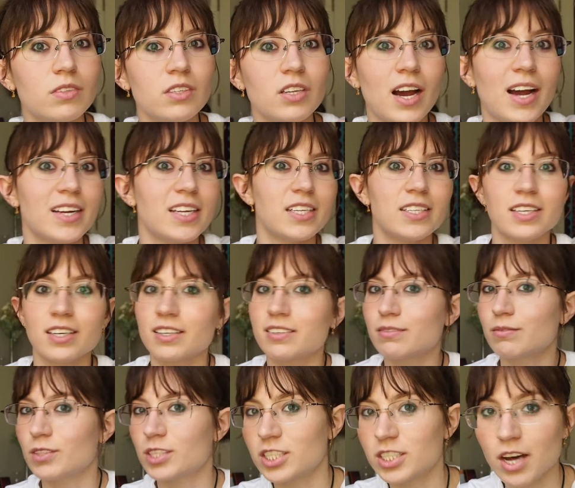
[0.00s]
I need to
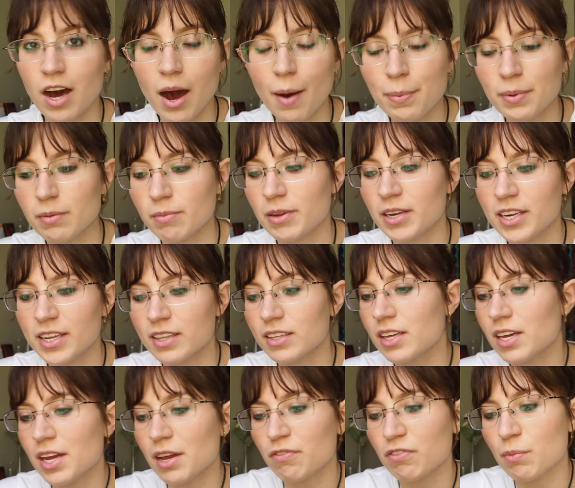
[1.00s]
stop
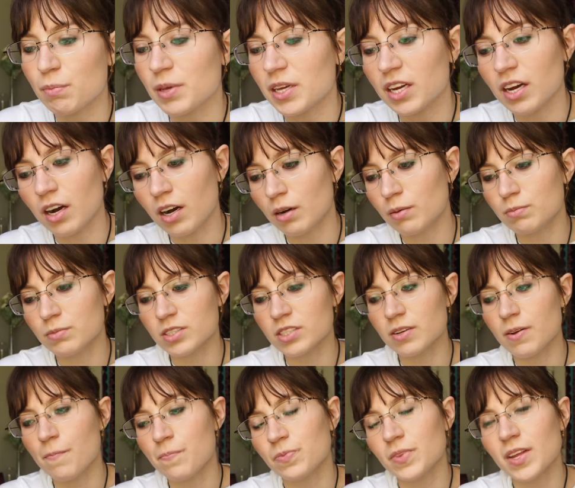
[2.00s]
immediately if it becomes
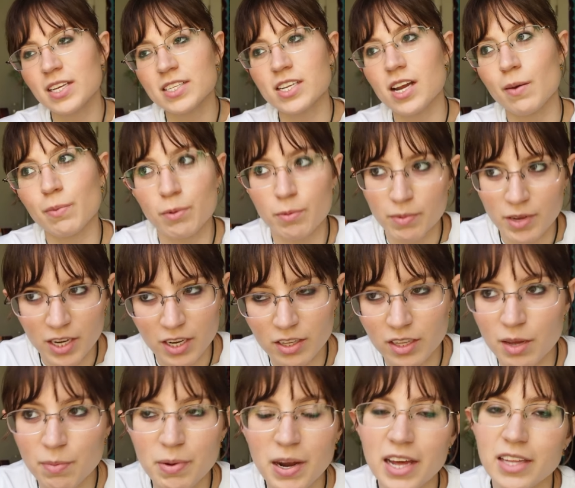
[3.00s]
not stop
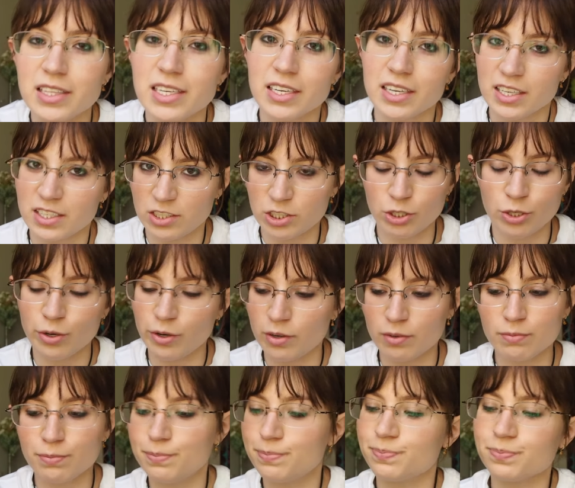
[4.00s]
immediately, but I think I shouldn't